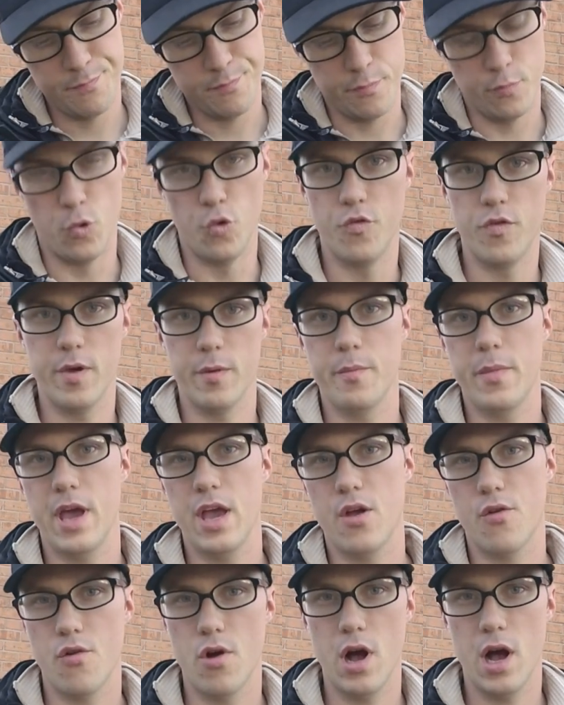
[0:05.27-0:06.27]
moving
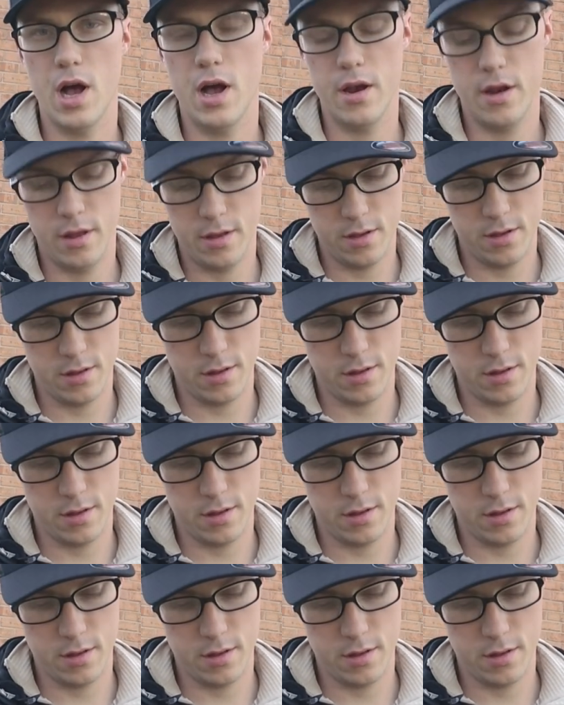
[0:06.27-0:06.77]
bait rod.